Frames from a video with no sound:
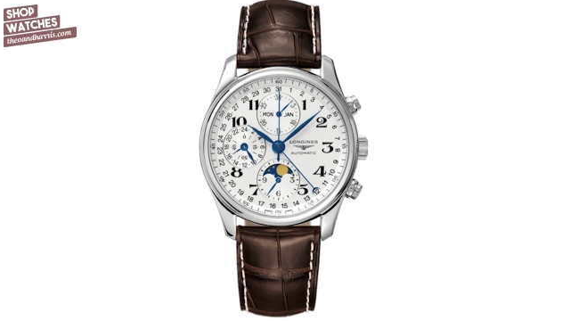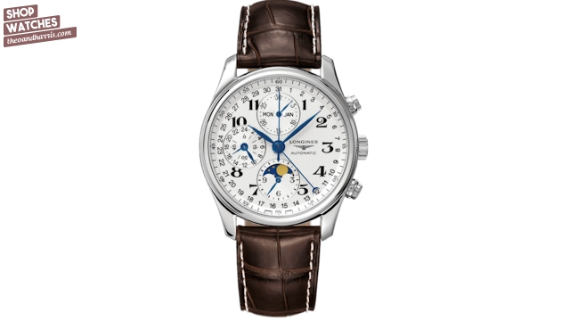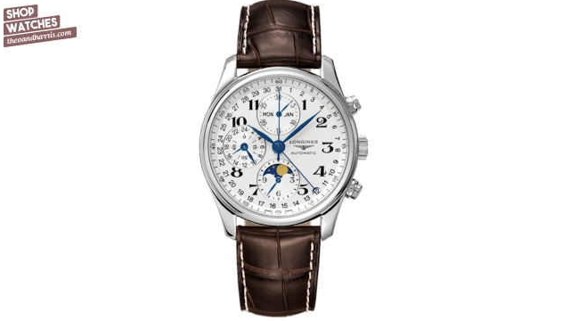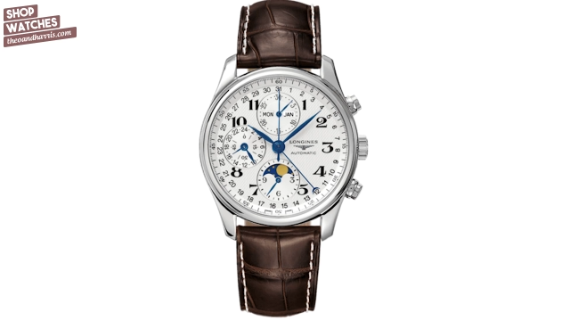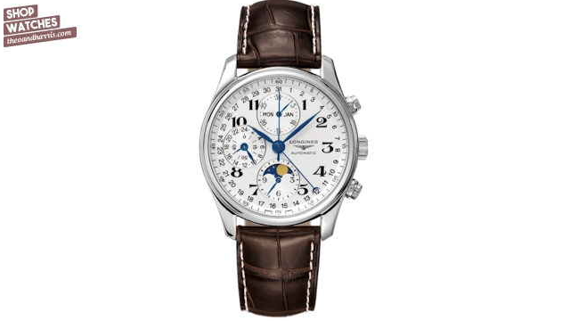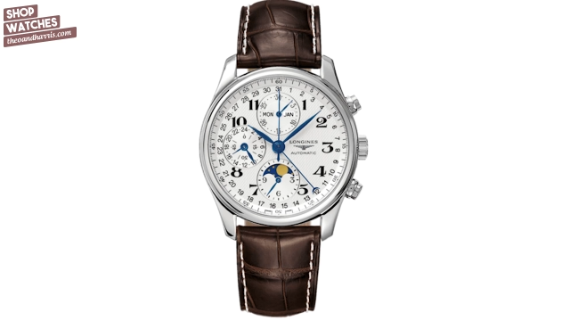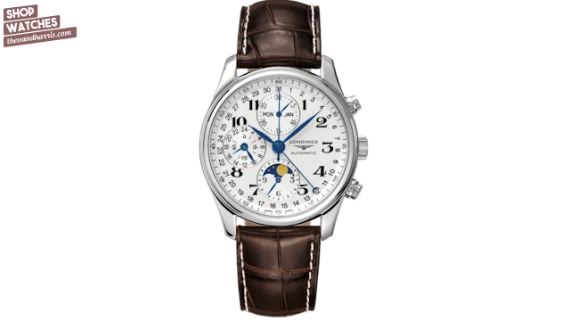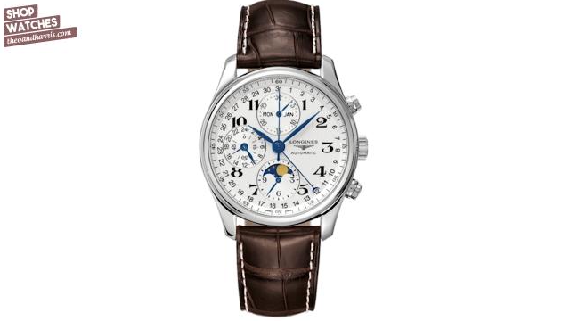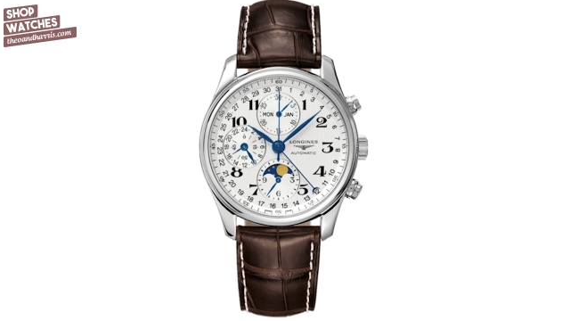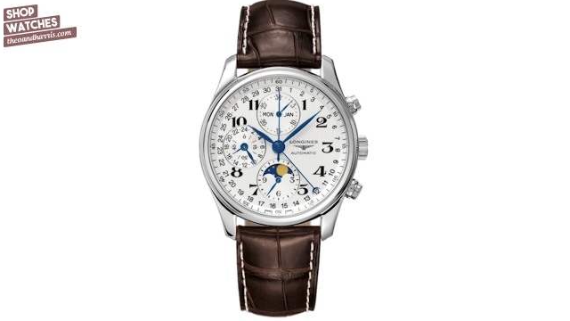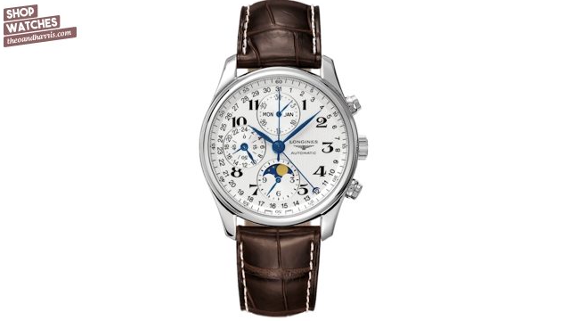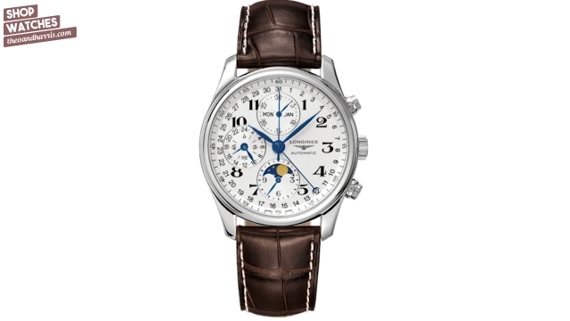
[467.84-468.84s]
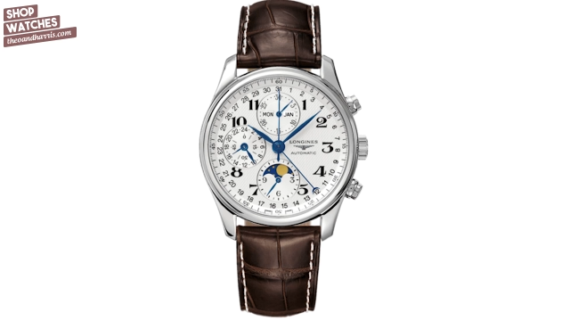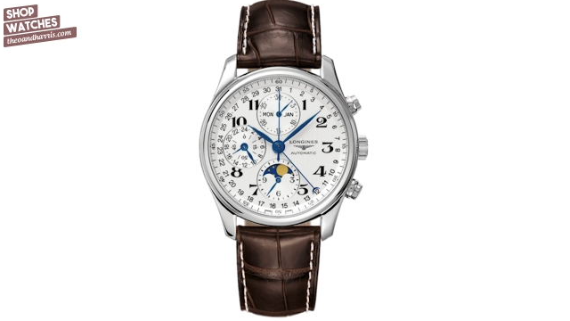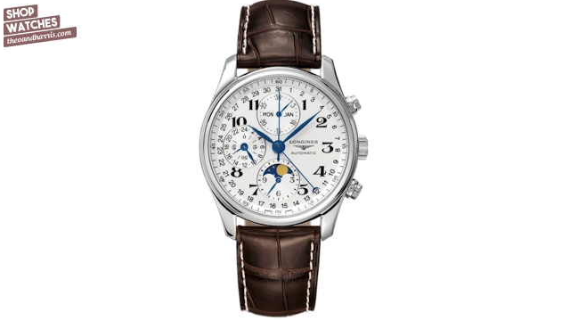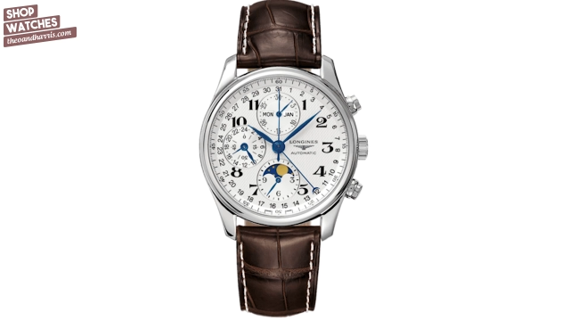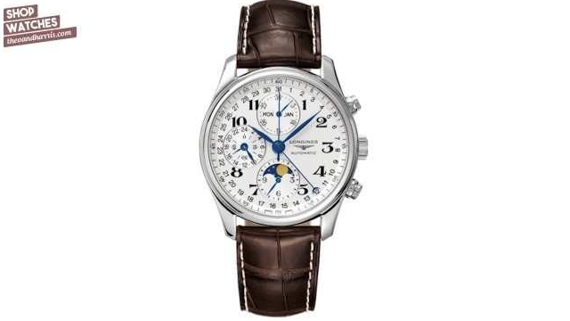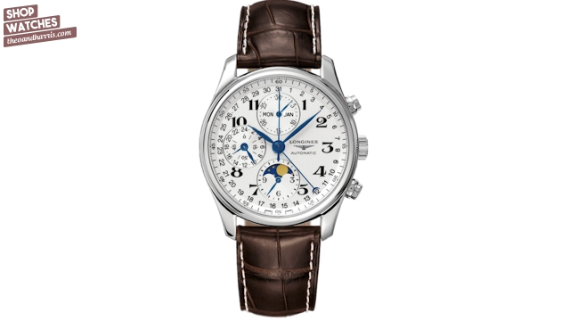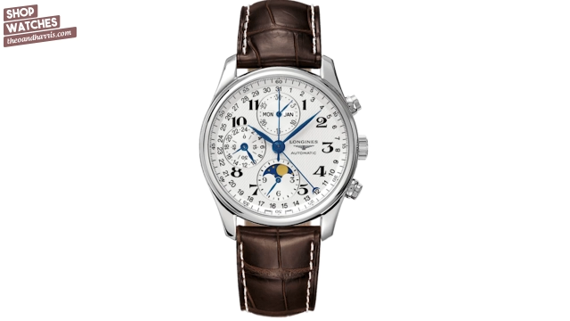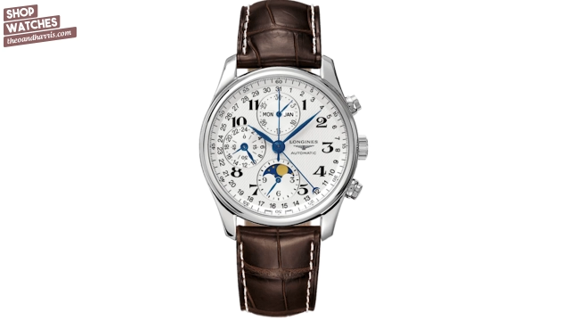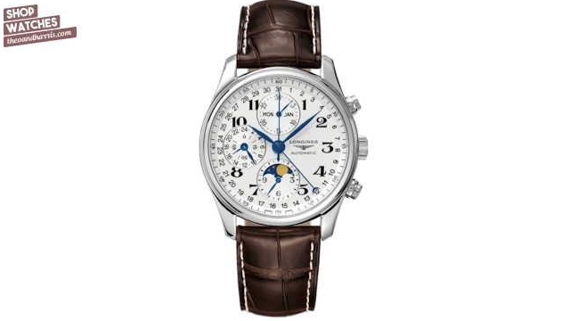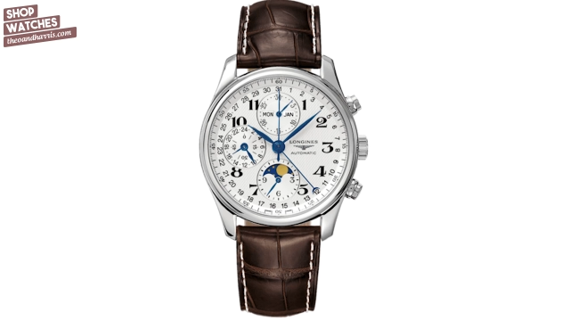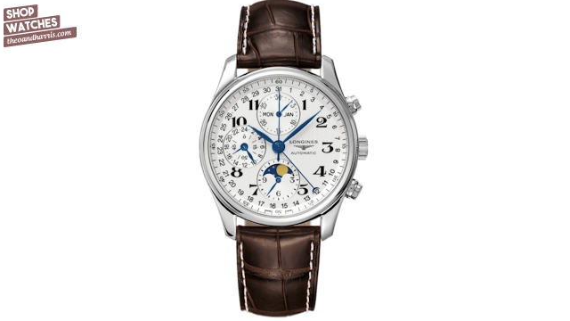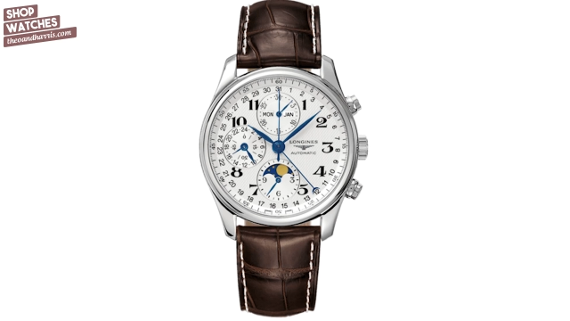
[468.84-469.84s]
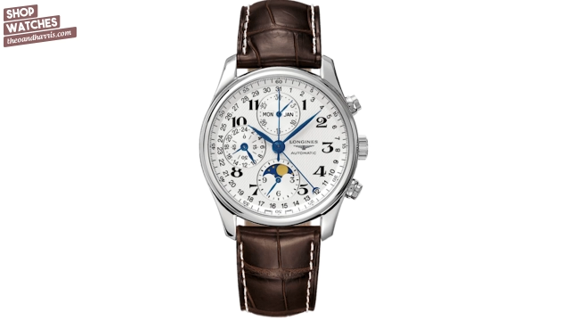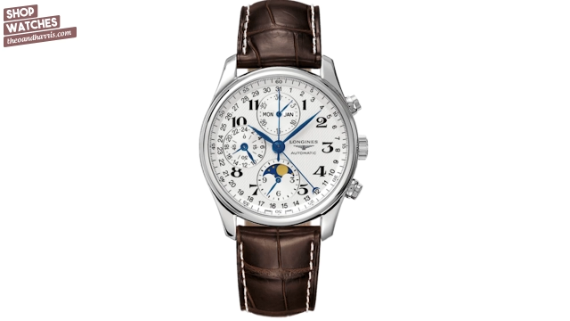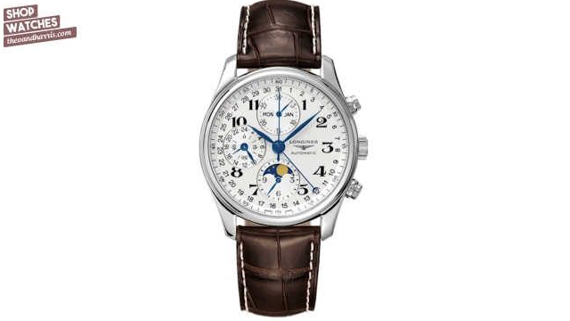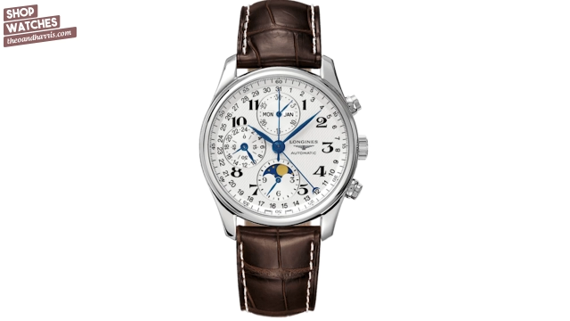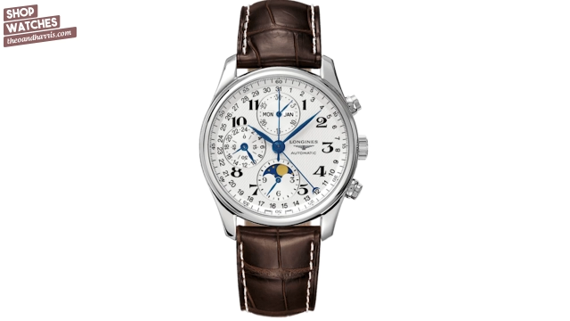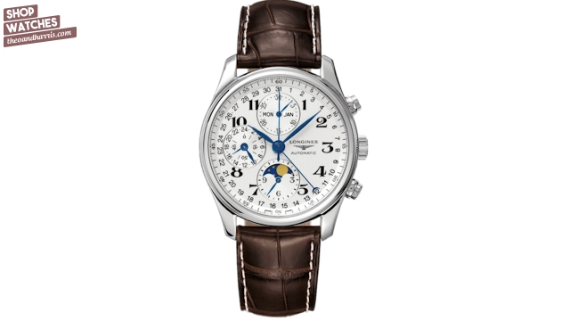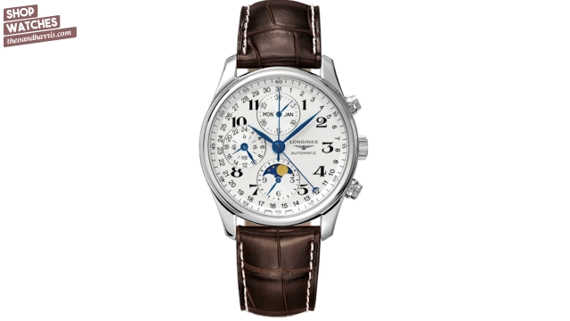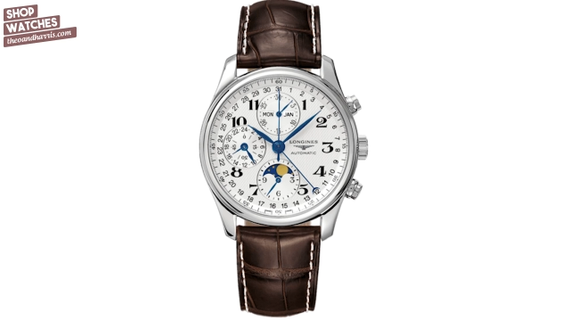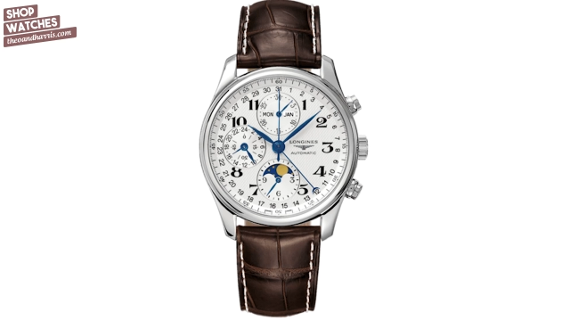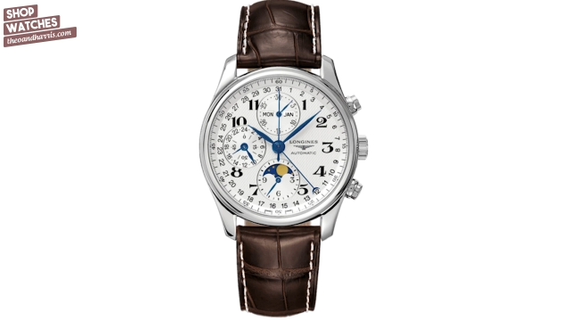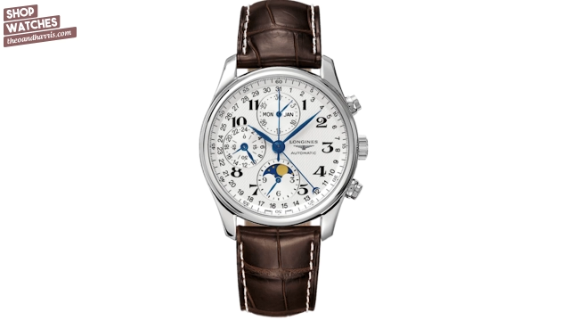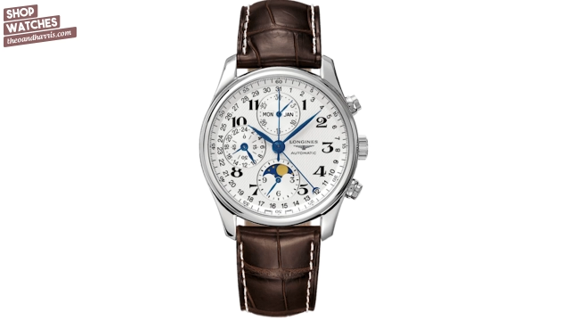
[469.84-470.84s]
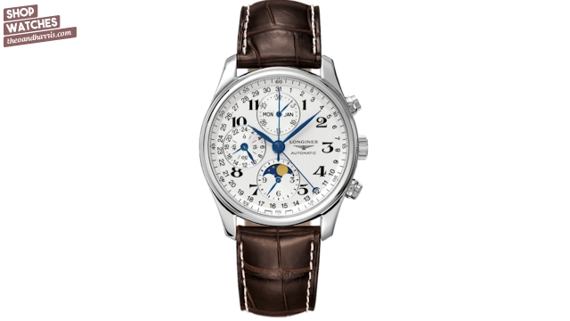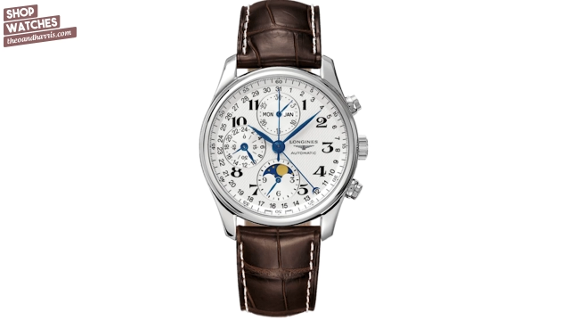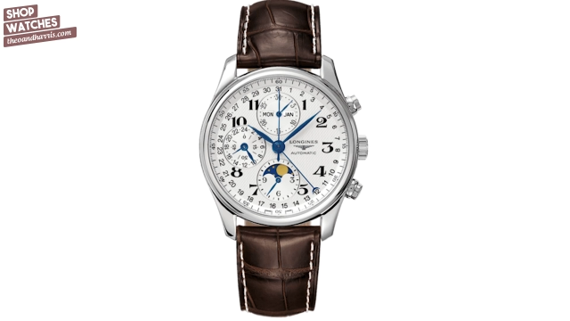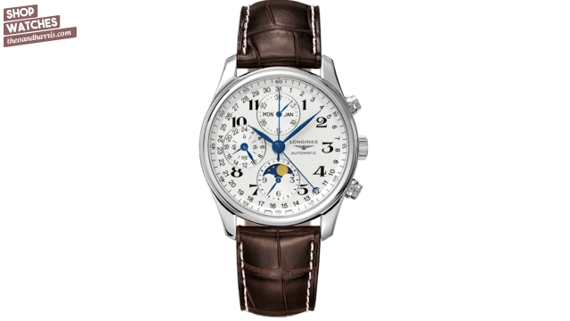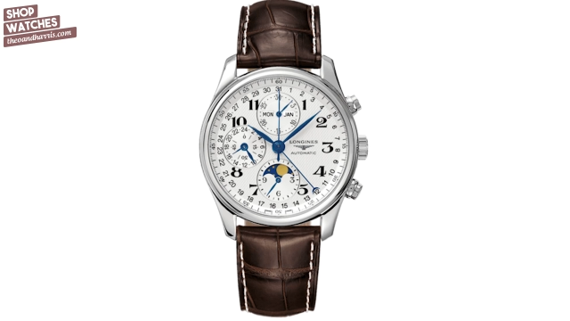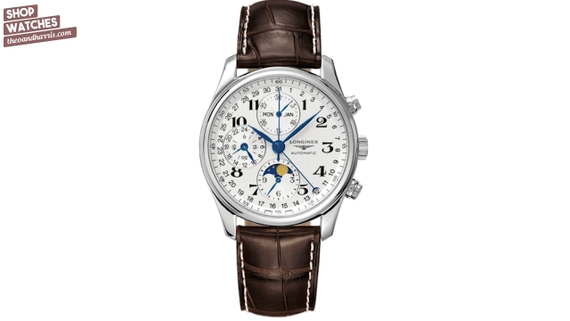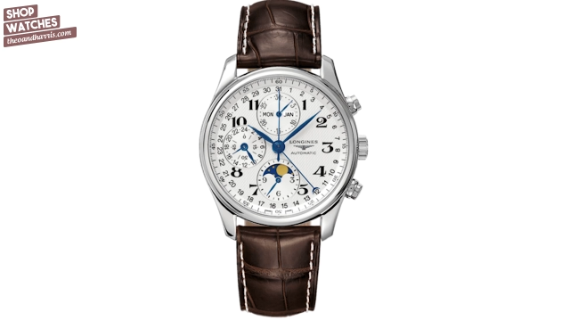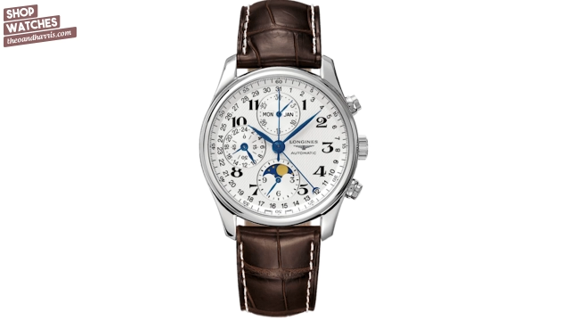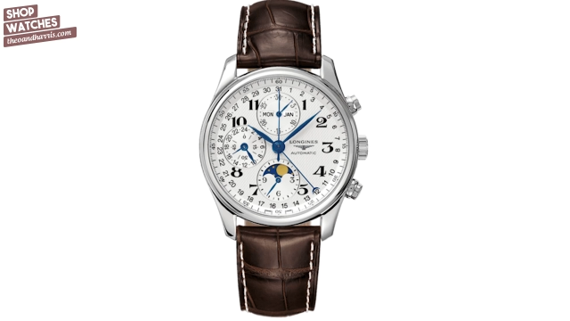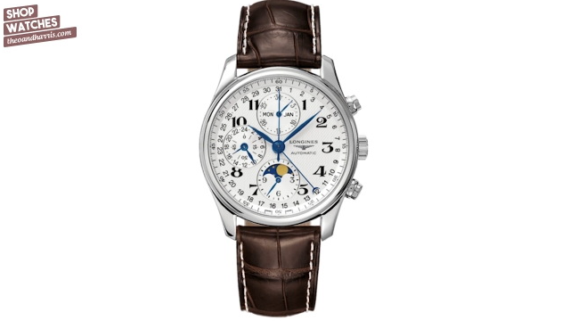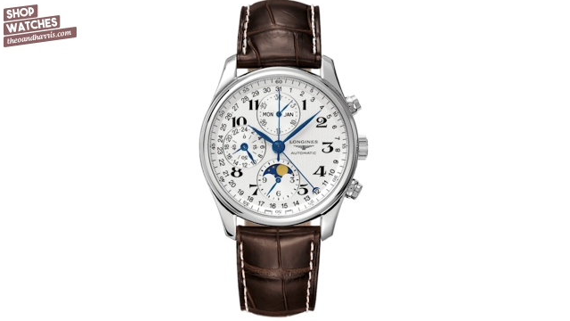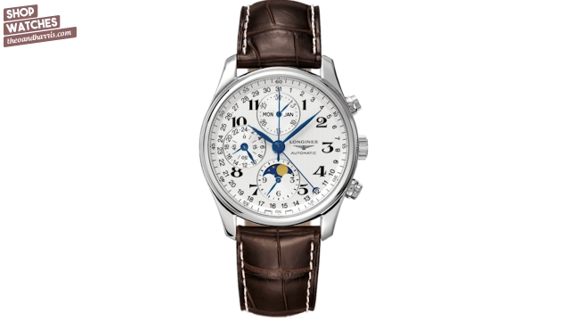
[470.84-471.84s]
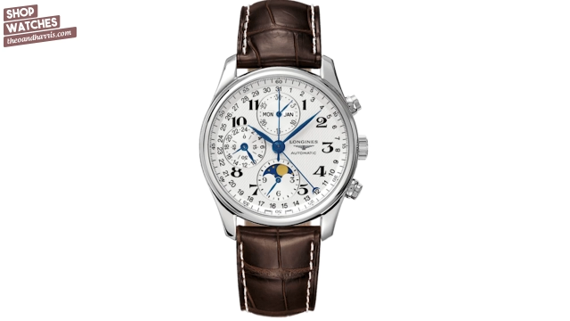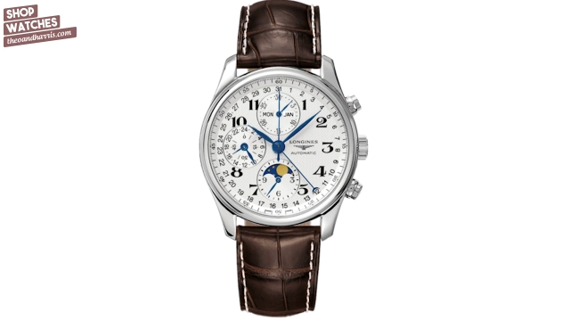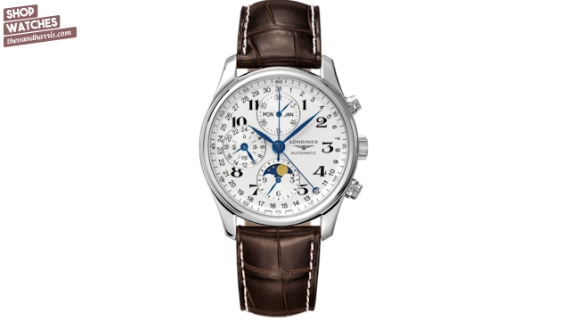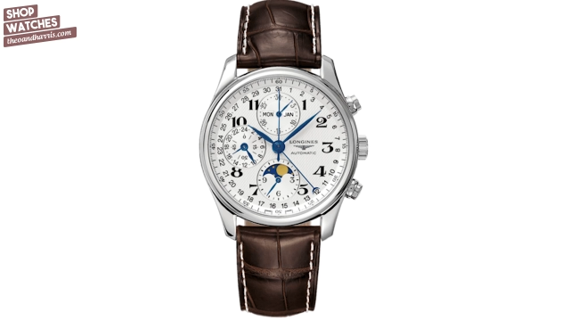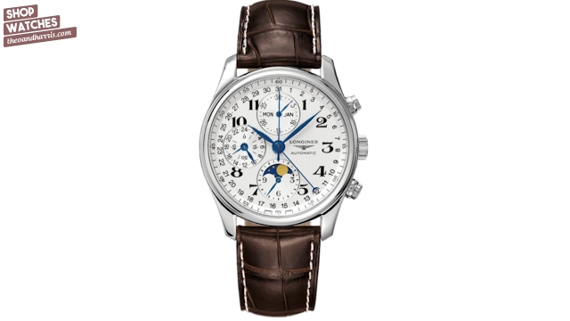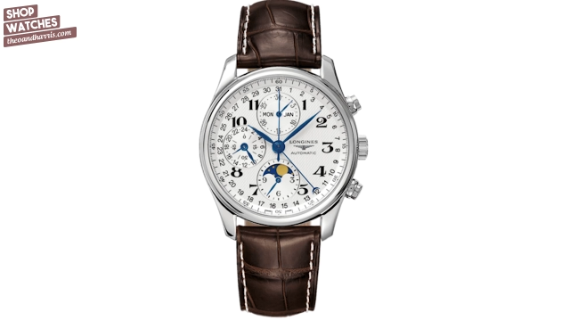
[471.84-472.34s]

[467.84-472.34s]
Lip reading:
[unreadable: no face in view]